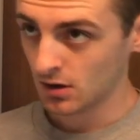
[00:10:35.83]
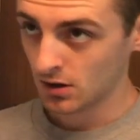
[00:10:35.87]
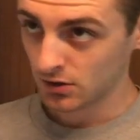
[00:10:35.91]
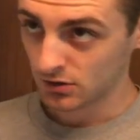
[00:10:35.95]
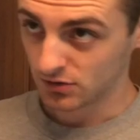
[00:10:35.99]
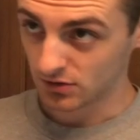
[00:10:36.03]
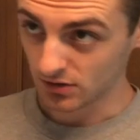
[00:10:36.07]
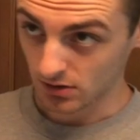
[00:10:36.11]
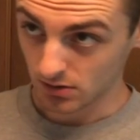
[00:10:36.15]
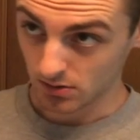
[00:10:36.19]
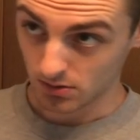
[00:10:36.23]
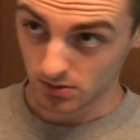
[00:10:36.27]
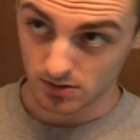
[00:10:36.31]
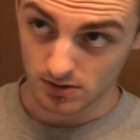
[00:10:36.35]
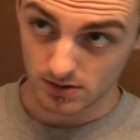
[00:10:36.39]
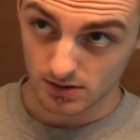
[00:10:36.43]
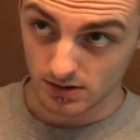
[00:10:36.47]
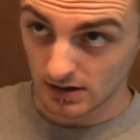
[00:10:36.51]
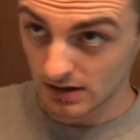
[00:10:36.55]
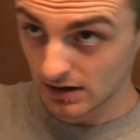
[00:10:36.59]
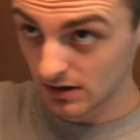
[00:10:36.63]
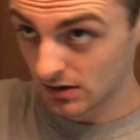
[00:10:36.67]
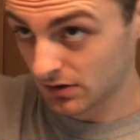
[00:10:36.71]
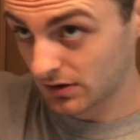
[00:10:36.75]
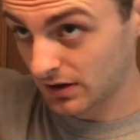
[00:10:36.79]
so
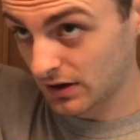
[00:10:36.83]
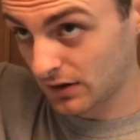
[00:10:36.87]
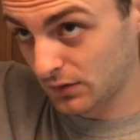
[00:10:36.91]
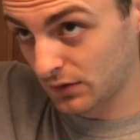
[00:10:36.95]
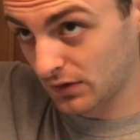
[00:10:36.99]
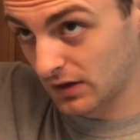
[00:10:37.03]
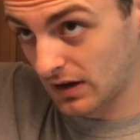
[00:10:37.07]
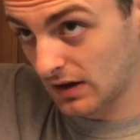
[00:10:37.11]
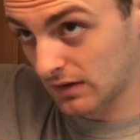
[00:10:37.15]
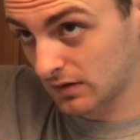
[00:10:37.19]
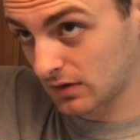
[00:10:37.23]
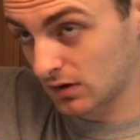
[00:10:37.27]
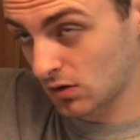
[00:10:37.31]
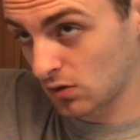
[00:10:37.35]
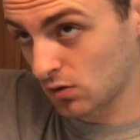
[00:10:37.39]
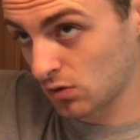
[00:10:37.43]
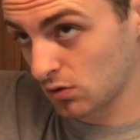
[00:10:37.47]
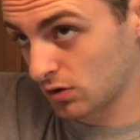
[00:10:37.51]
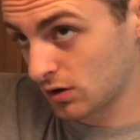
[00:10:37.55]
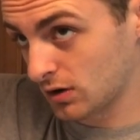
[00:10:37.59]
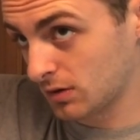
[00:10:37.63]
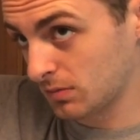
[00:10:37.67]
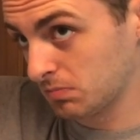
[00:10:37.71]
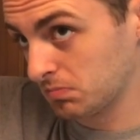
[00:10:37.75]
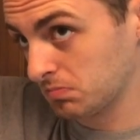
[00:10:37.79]
it'll definitely have to
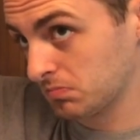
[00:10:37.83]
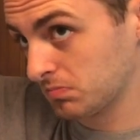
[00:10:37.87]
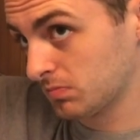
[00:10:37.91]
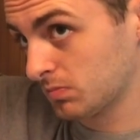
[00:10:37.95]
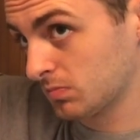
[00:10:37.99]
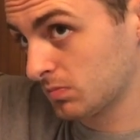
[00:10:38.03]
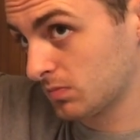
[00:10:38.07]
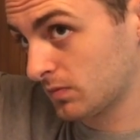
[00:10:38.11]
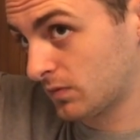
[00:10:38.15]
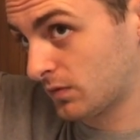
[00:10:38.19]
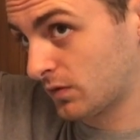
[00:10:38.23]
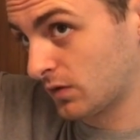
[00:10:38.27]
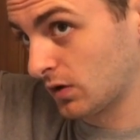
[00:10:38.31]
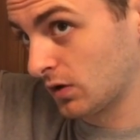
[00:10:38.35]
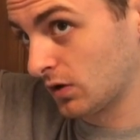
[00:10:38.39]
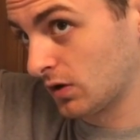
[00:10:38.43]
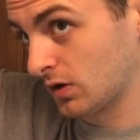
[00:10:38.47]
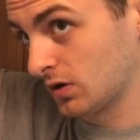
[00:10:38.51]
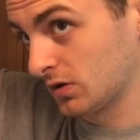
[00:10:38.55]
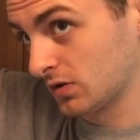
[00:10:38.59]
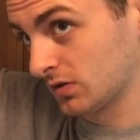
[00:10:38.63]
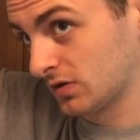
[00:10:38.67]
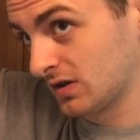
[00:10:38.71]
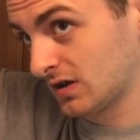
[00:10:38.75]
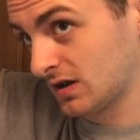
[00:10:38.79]
hold up for a
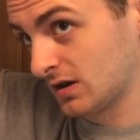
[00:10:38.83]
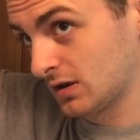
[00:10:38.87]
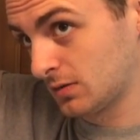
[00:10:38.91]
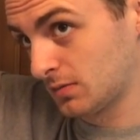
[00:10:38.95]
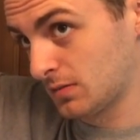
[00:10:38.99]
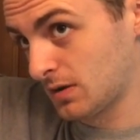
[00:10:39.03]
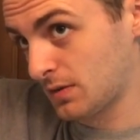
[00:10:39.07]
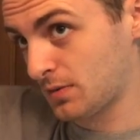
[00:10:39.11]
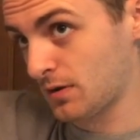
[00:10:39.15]
long time.